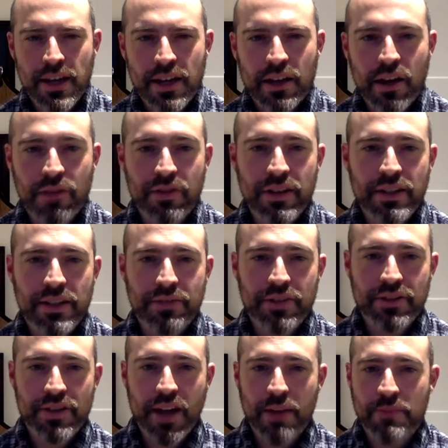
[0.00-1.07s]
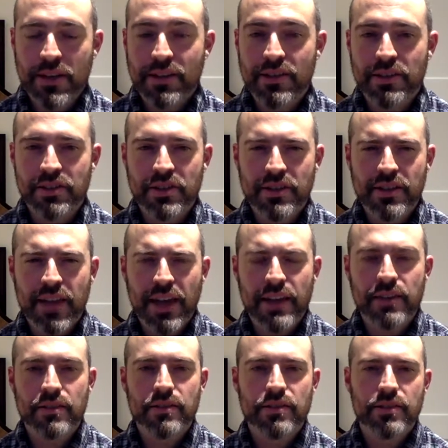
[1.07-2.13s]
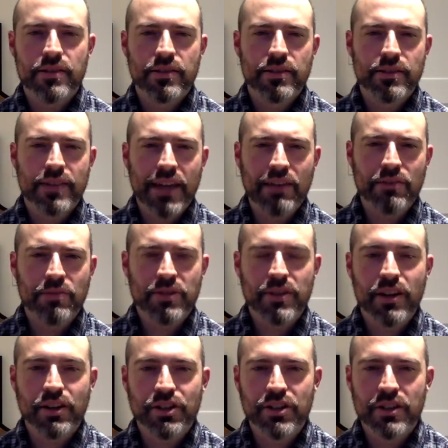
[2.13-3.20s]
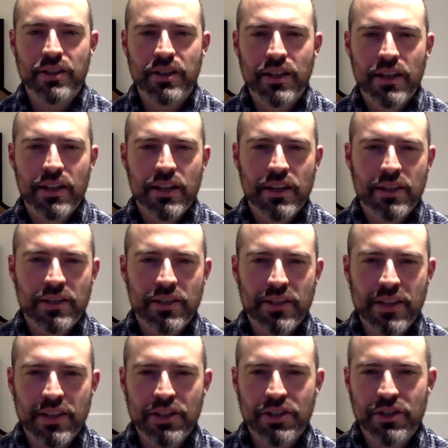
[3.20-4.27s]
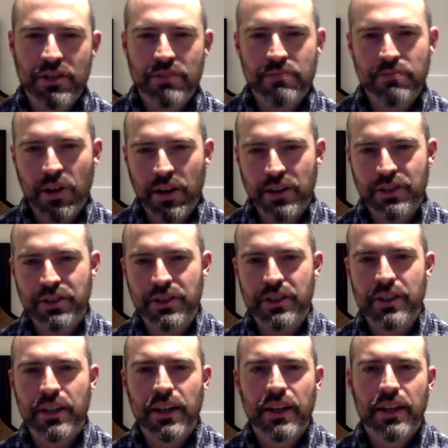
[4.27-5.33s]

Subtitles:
covering different topics such as scales, sound production, intonation, posture,